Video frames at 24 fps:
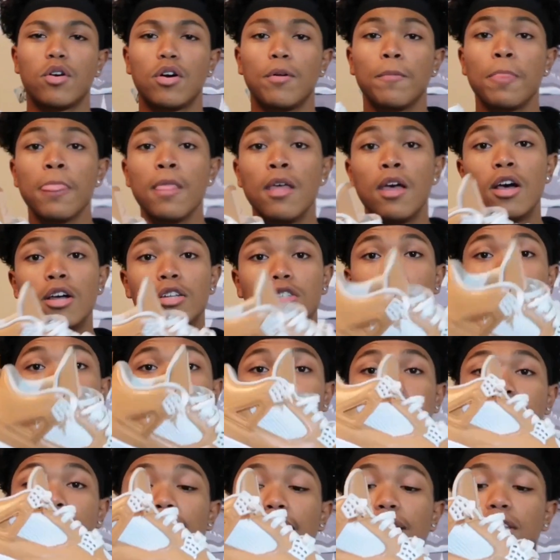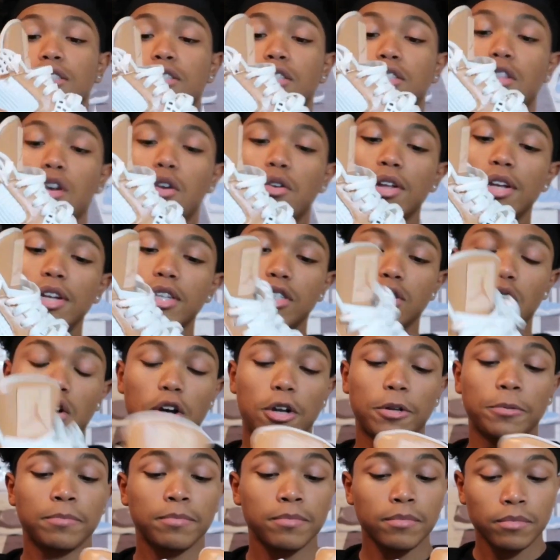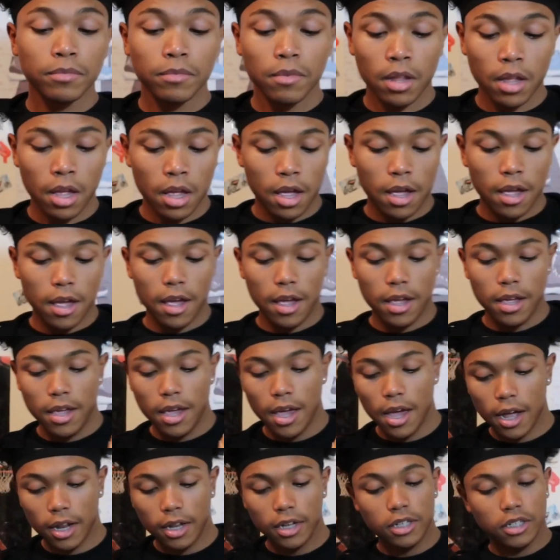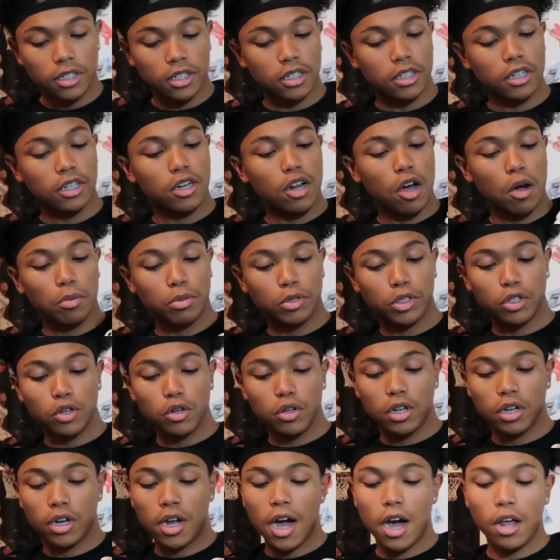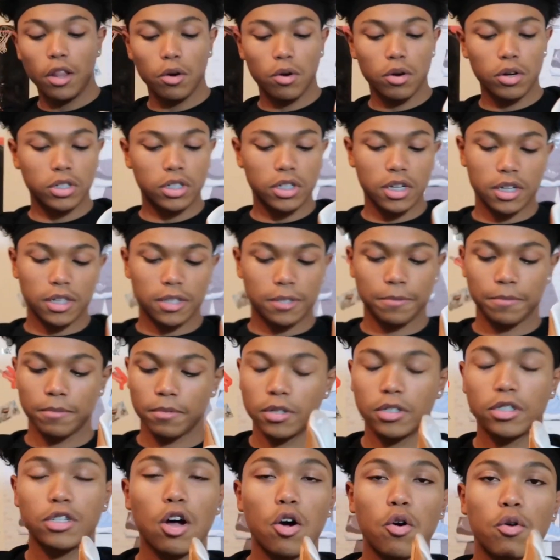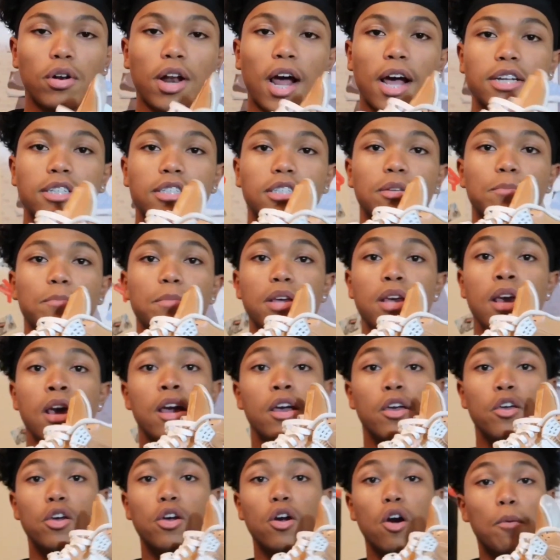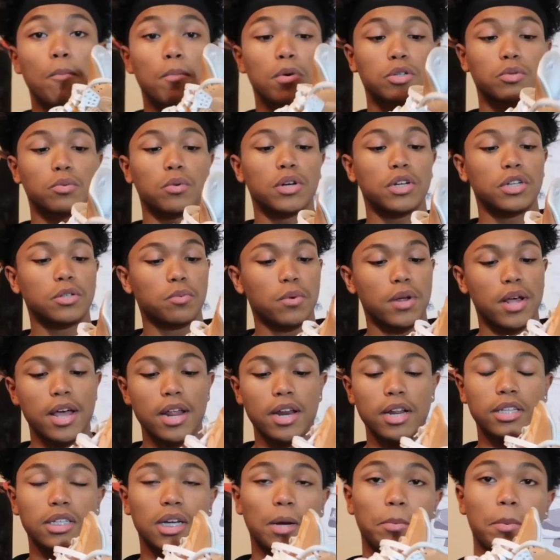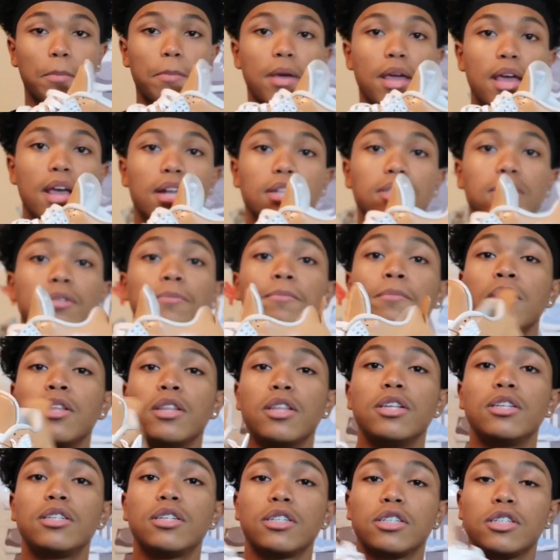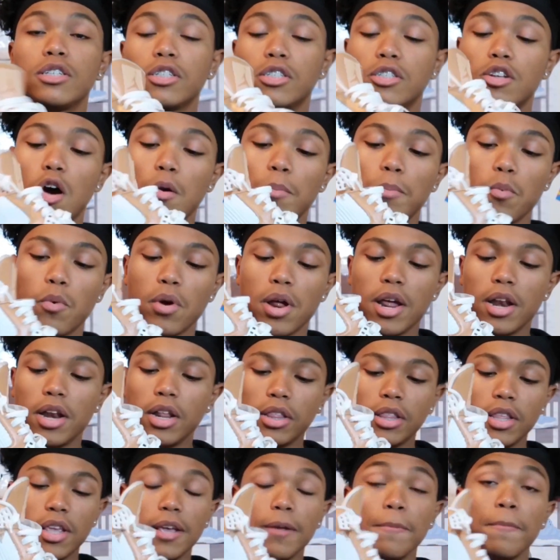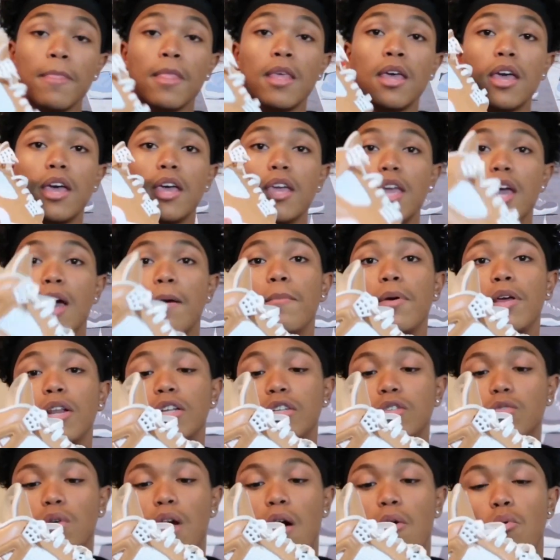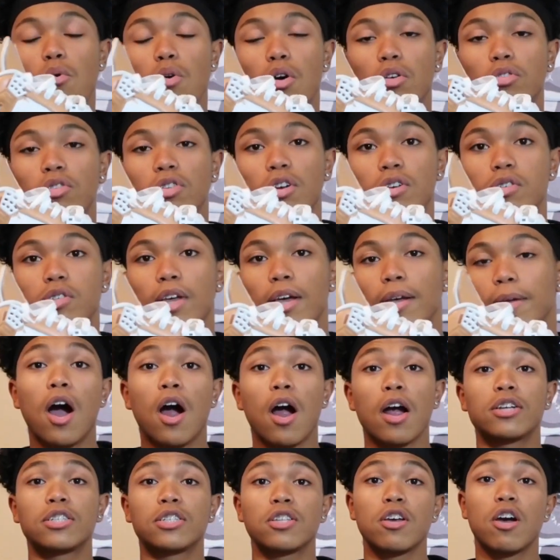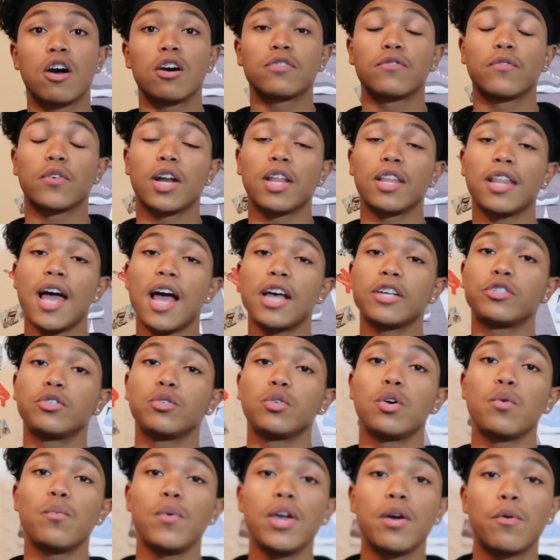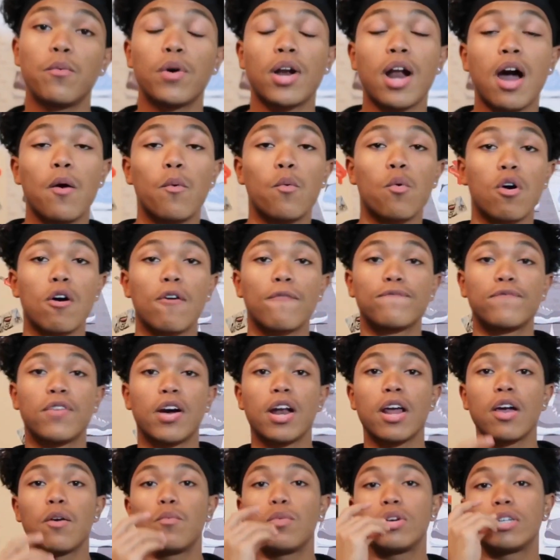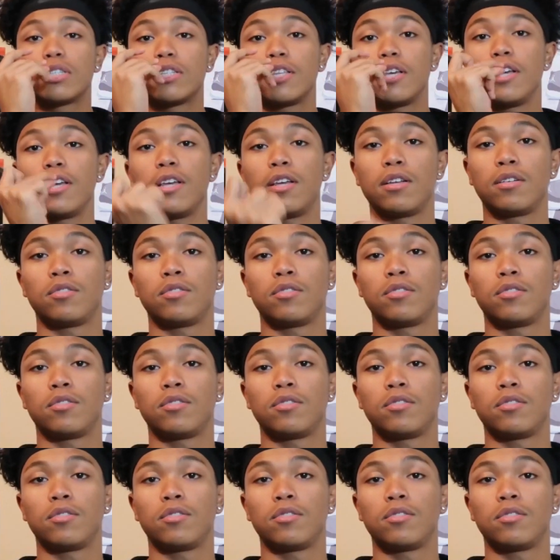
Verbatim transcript: on, so I decided to throw these on. And yeah, these are just a dope shoe. The color is just so nice to me. You can almost wear this with any type of pants. These look just dope with anything. And yeah, man, this is what I wore on Thursday. All right, so y'all, for the last shoe of the week, what I wore on Friday was the,